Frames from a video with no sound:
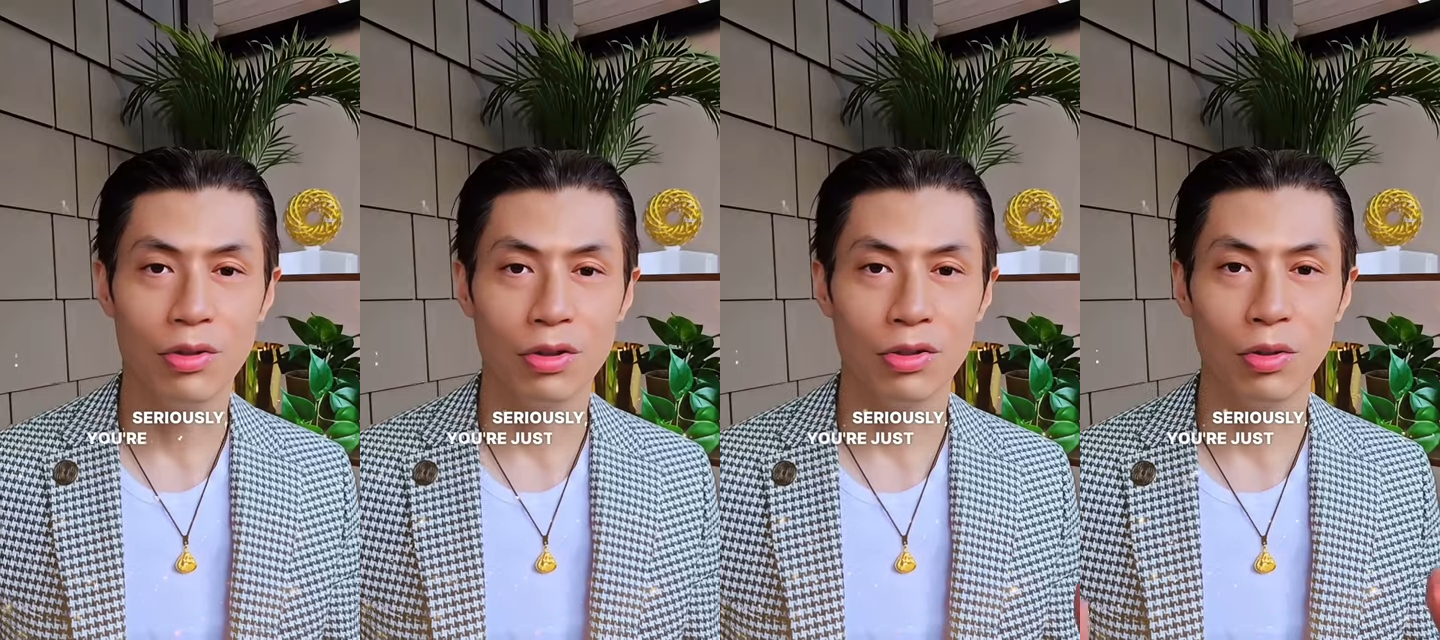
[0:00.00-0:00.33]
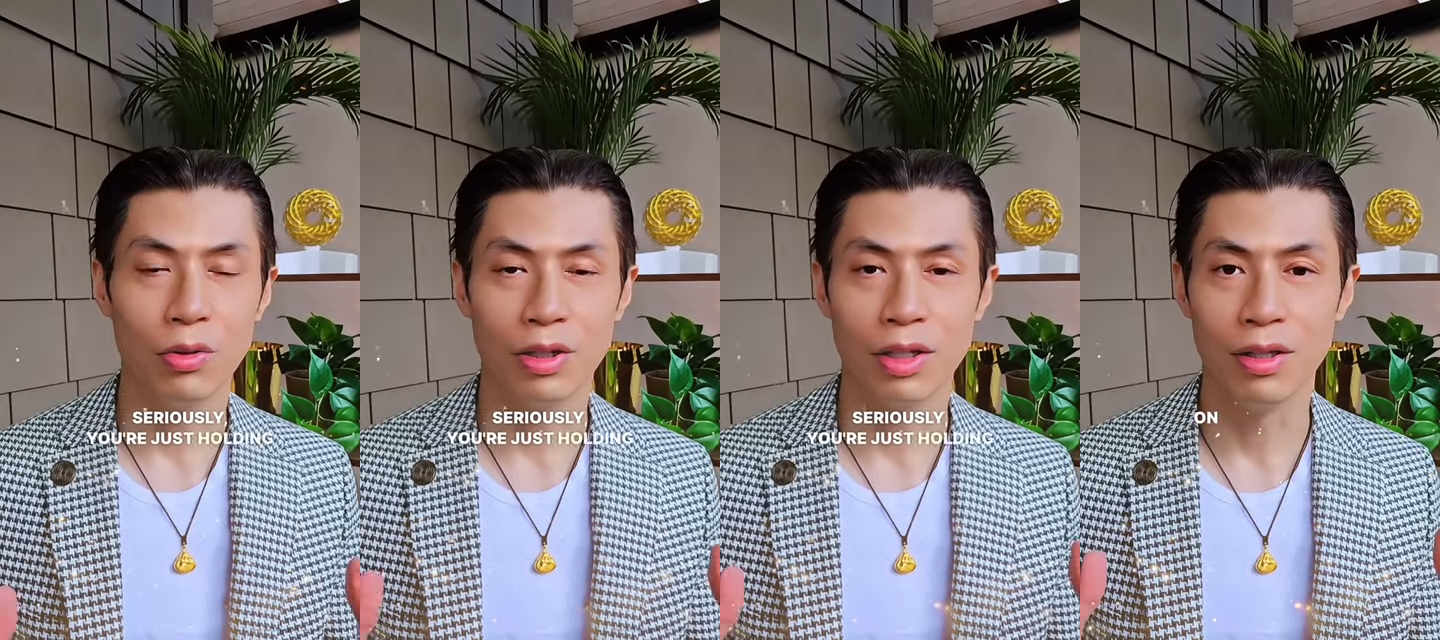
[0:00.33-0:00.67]
just
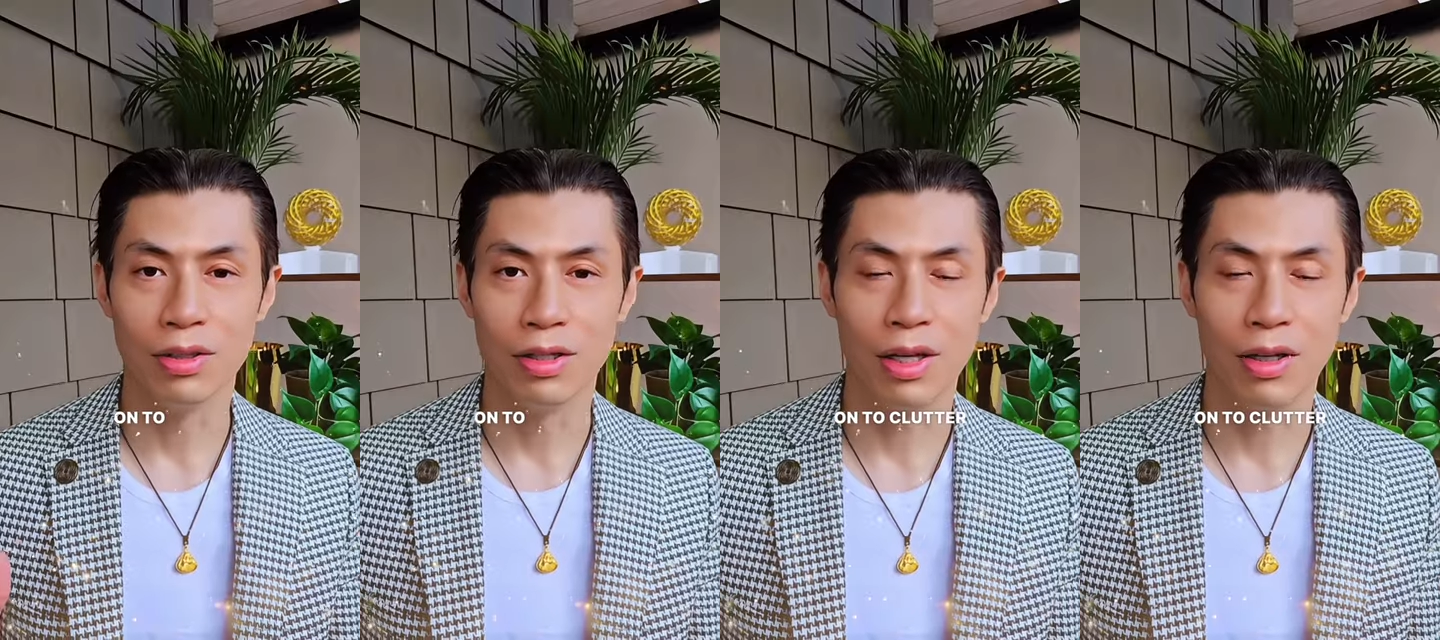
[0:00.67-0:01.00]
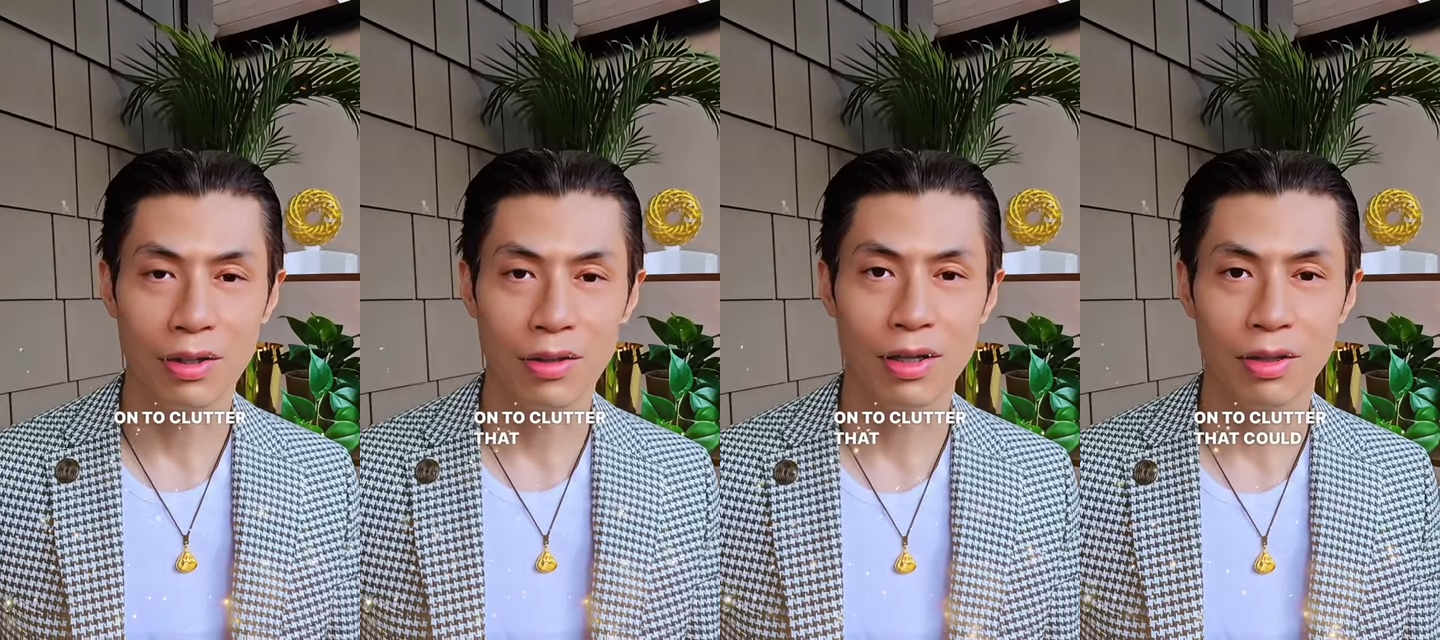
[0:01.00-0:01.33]
holding on to clutter
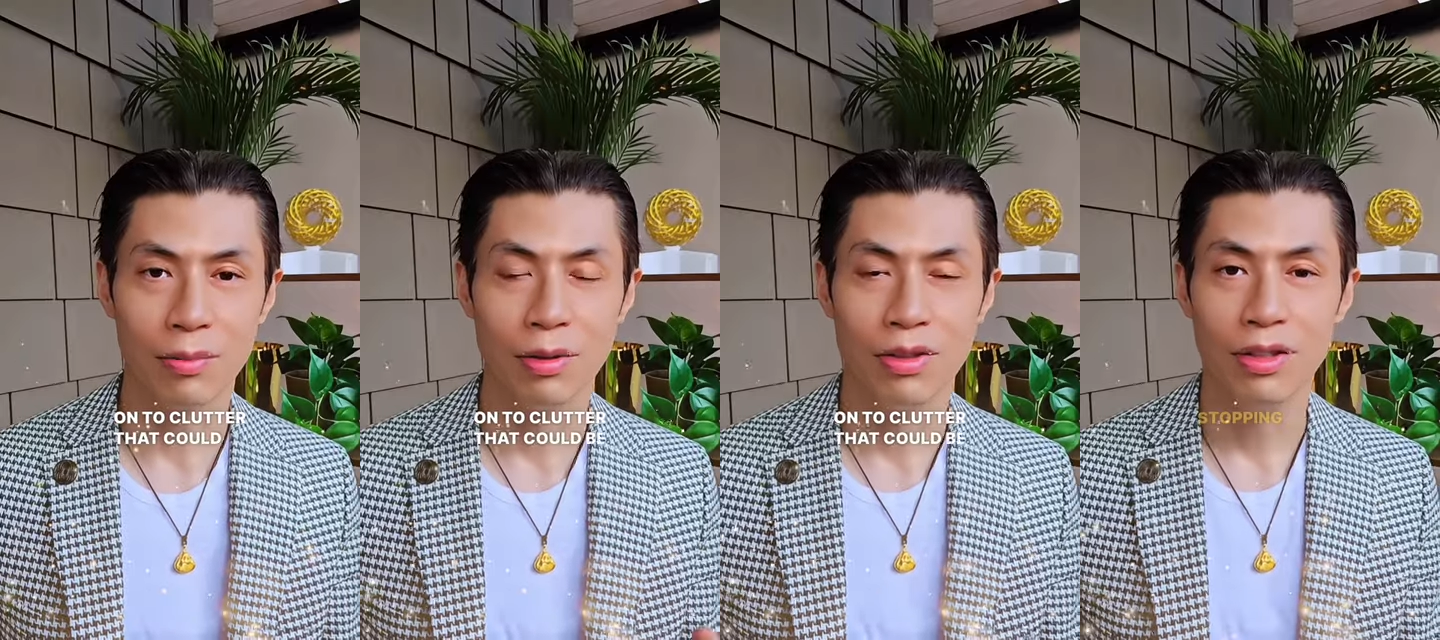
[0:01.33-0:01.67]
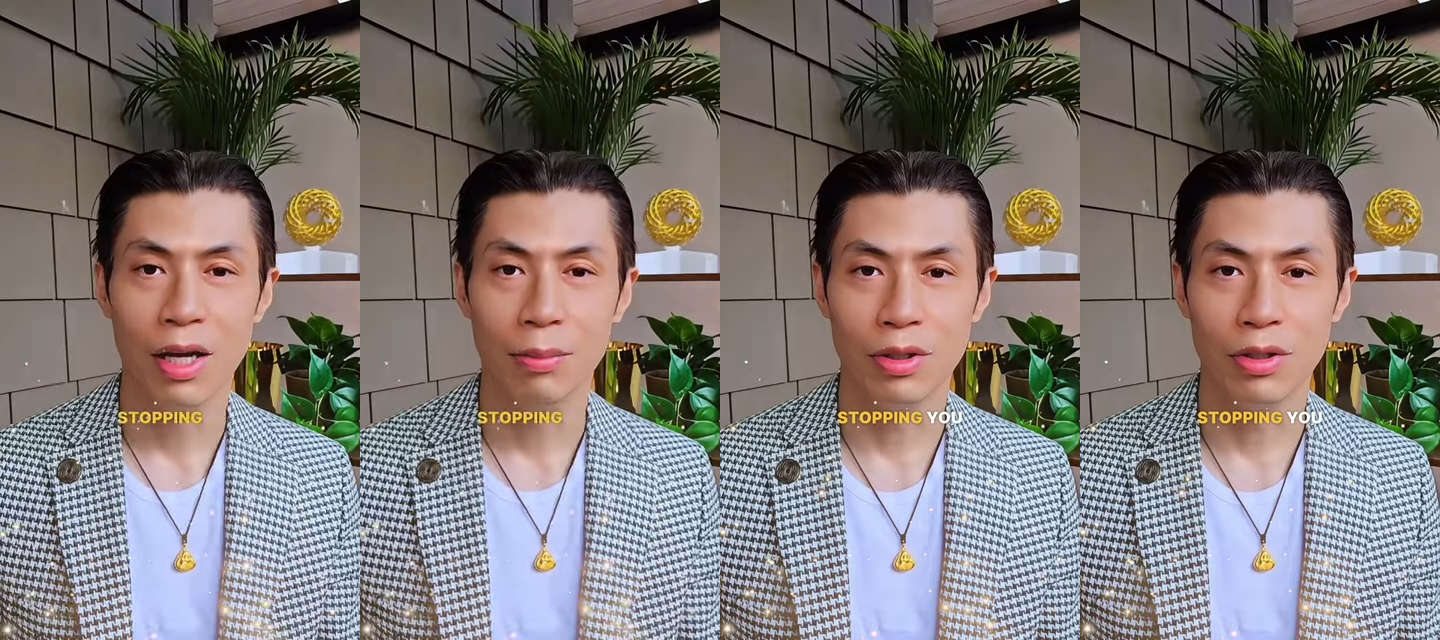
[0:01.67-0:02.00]
that could be
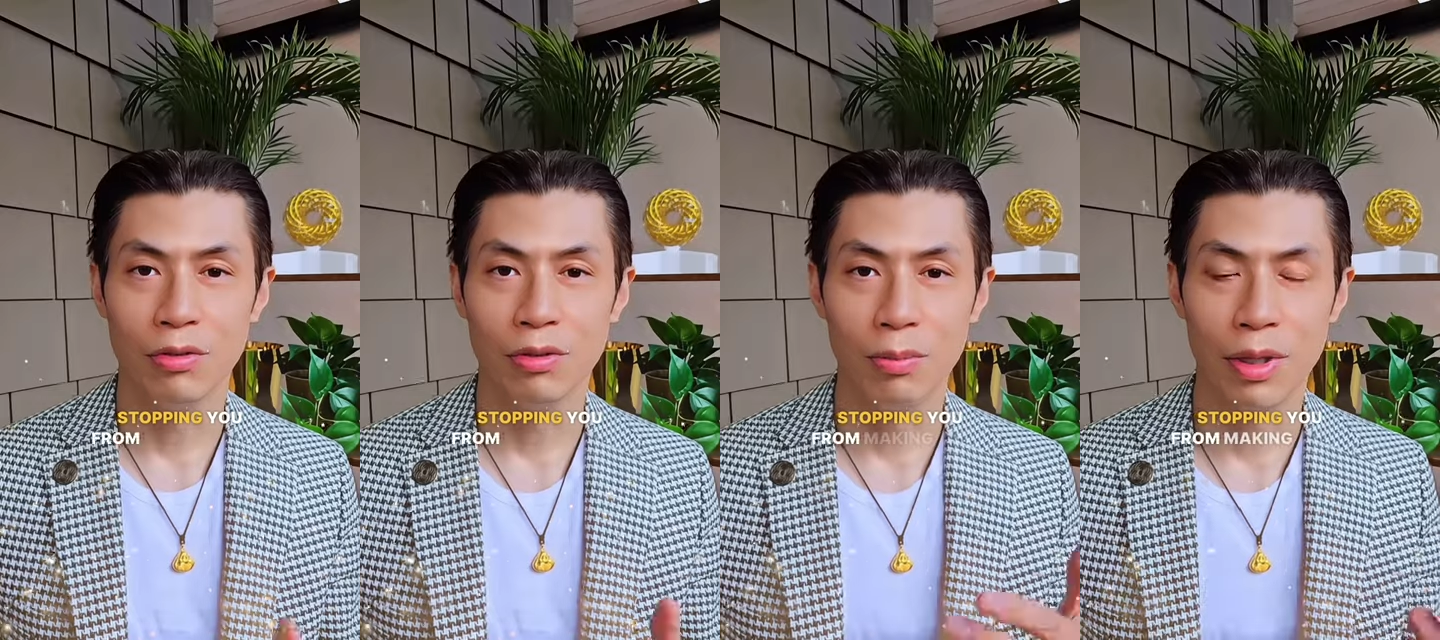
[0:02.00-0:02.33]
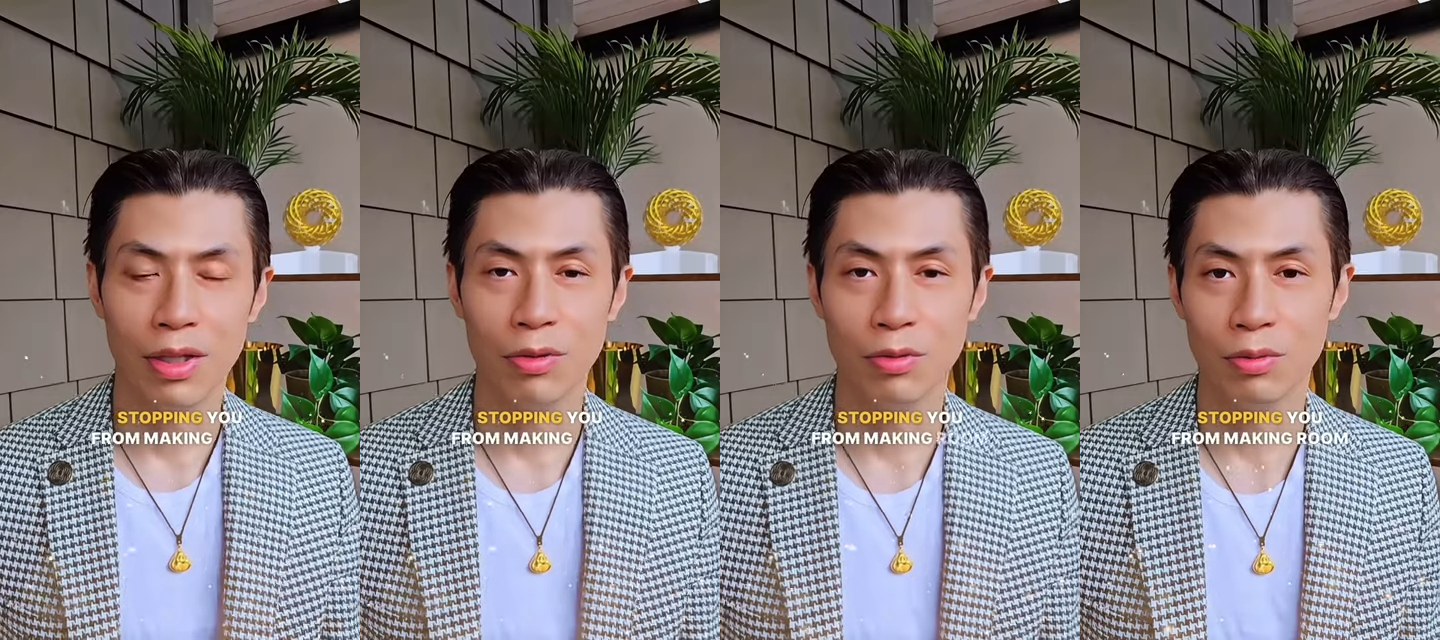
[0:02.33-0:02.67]
stopping you from
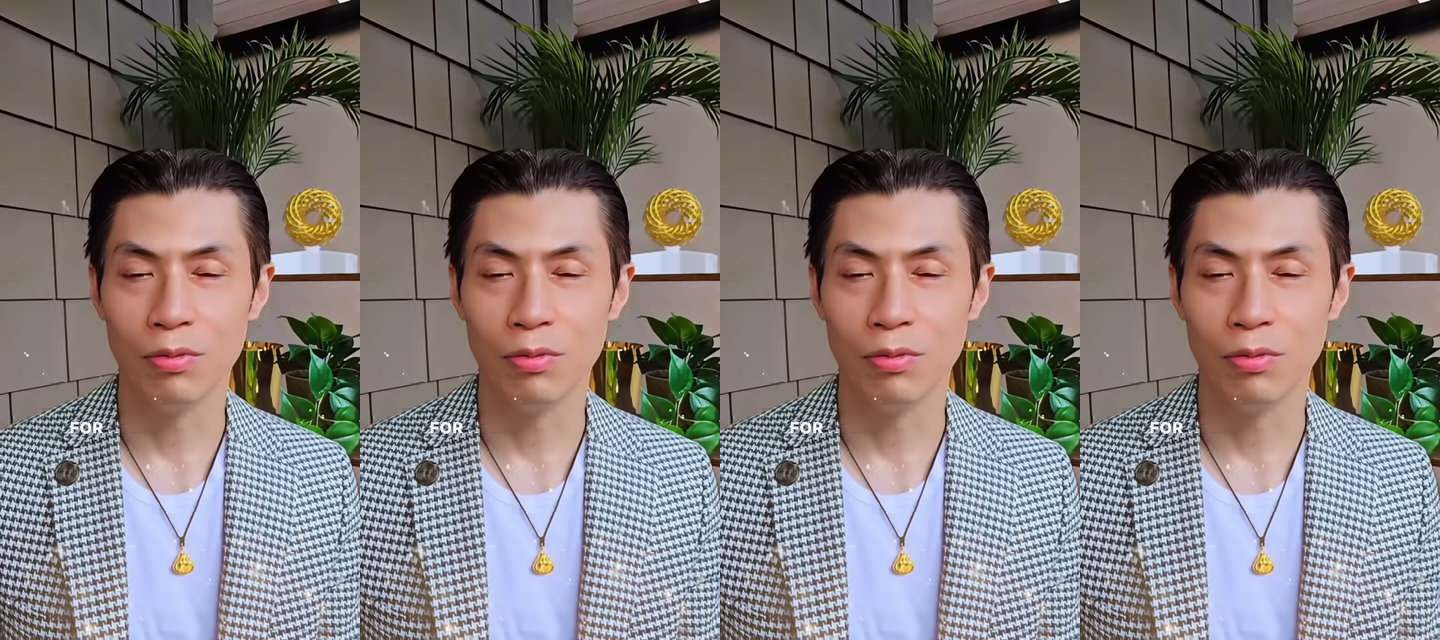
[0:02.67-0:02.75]
making room